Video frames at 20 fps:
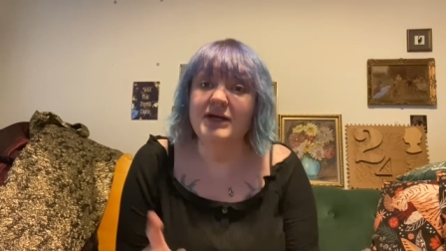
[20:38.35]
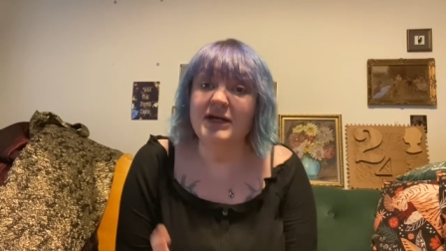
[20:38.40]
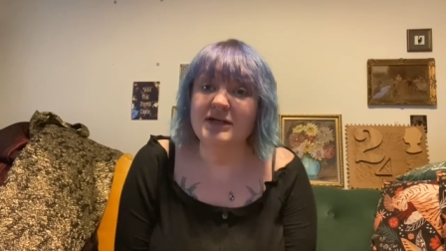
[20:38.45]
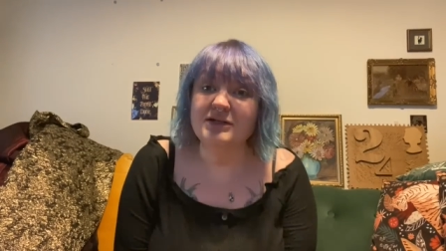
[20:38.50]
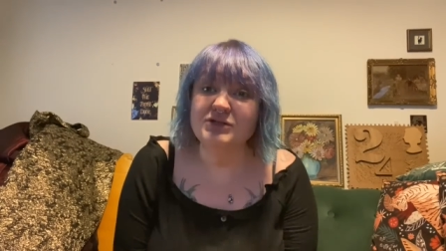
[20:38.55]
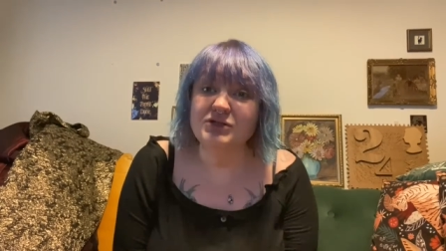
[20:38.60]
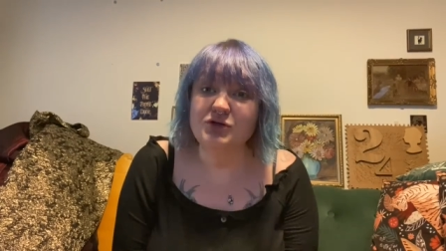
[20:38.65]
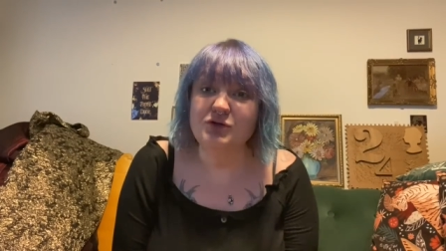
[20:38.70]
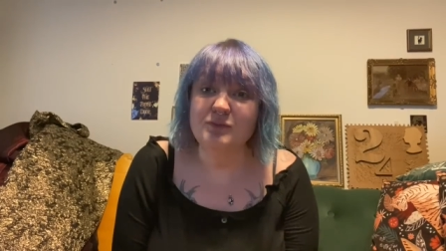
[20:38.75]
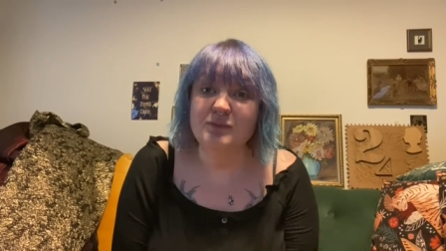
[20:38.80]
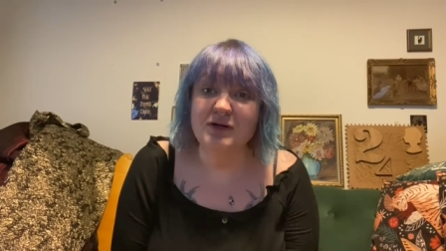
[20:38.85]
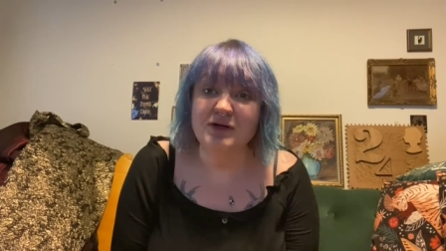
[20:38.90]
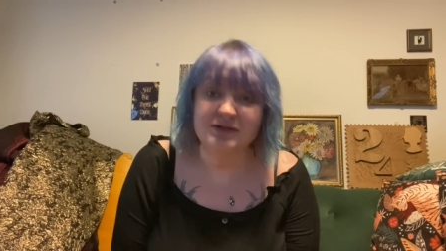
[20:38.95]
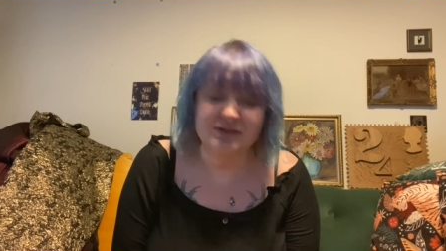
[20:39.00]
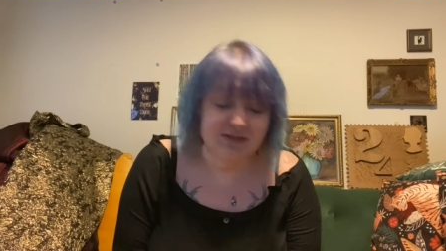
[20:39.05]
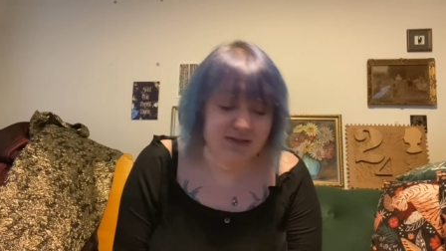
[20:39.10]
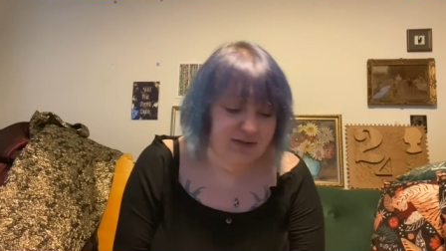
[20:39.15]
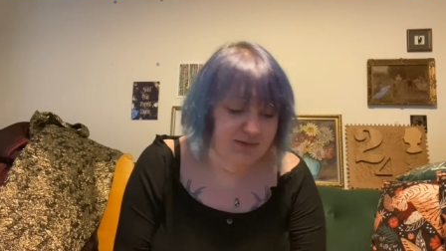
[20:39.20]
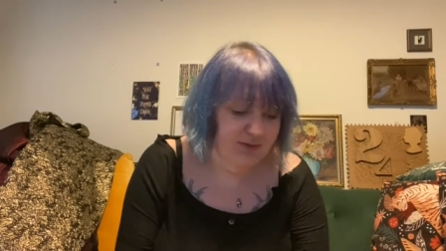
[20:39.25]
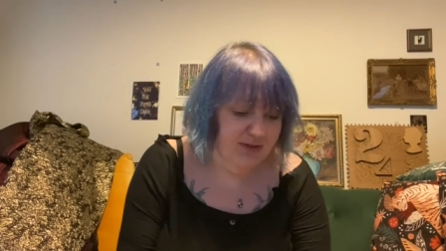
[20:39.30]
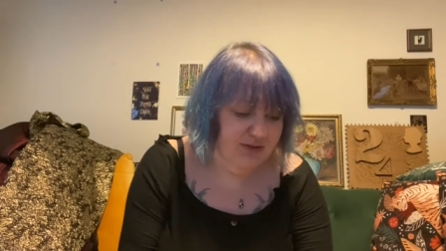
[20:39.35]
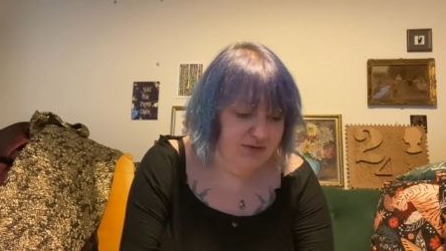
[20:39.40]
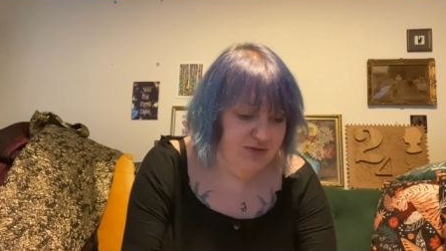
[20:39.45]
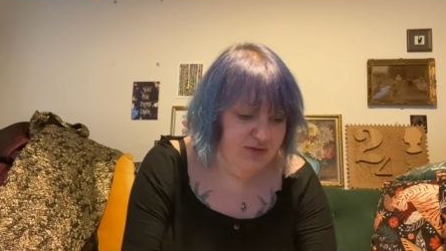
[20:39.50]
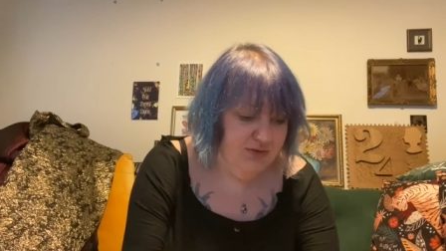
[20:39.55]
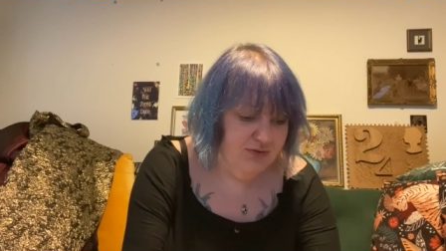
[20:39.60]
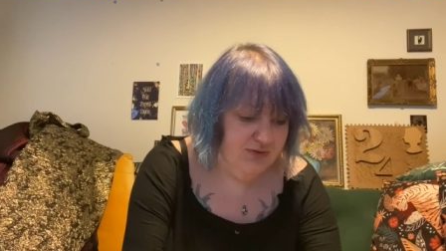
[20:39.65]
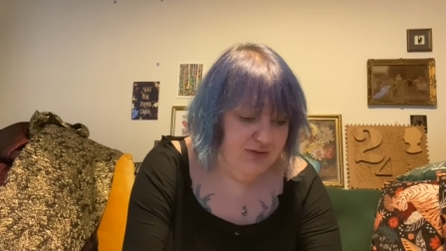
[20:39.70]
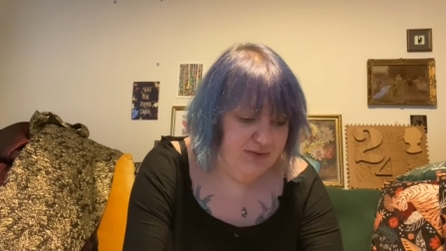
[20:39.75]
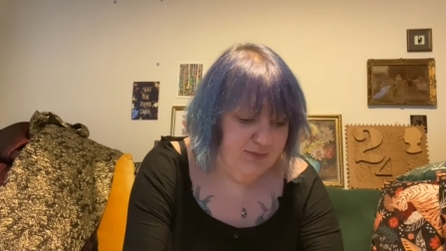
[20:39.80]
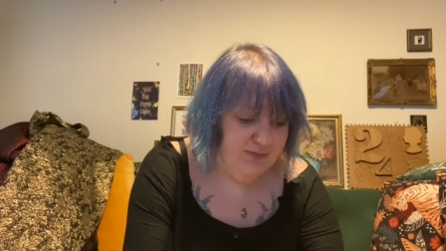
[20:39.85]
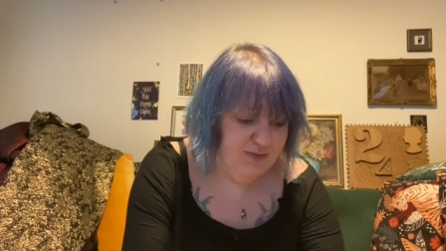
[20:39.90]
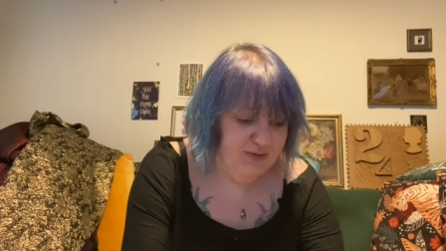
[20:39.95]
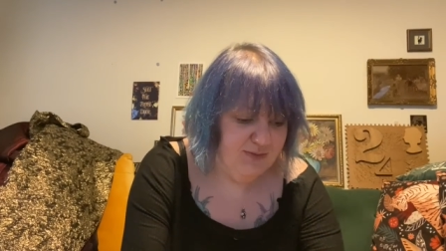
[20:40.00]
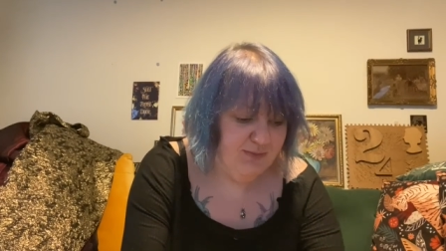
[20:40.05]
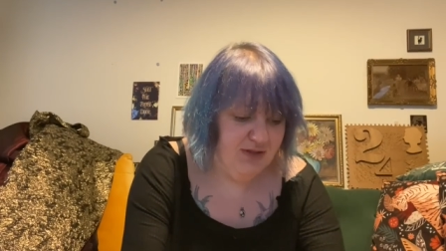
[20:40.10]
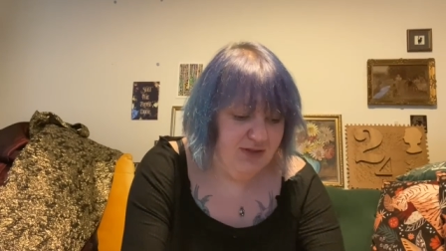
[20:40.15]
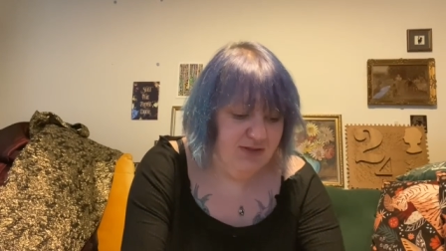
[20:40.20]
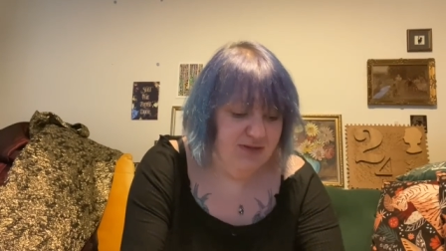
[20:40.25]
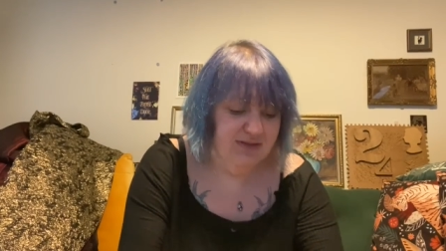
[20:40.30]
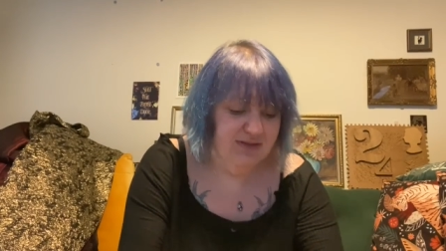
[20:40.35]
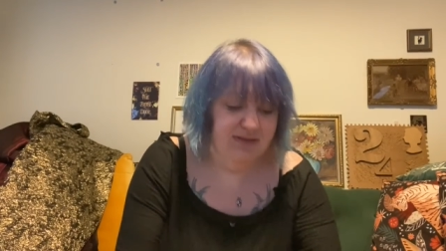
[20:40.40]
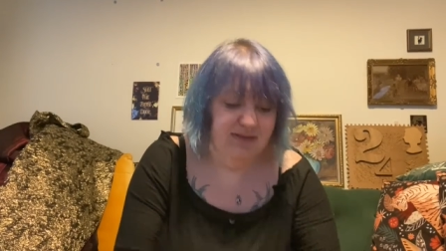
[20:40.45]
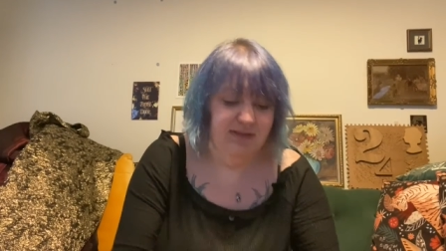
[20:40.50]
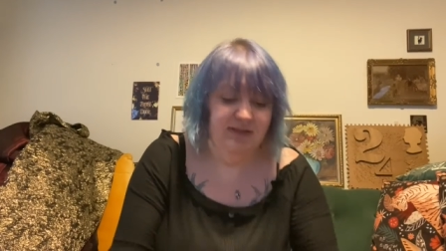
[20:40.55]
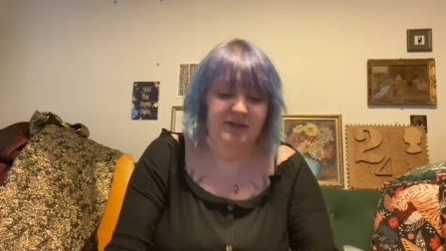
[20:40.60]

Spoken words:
and two mugs as well, two Christmas mugs.